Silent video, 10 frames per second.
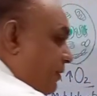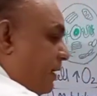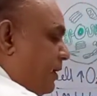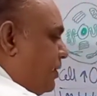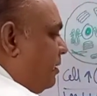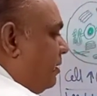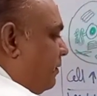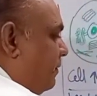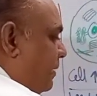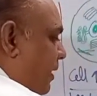function
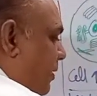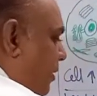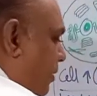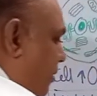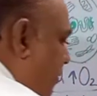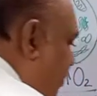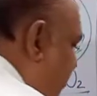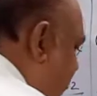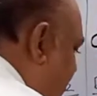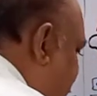of thyroid hormone,
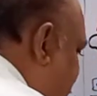we have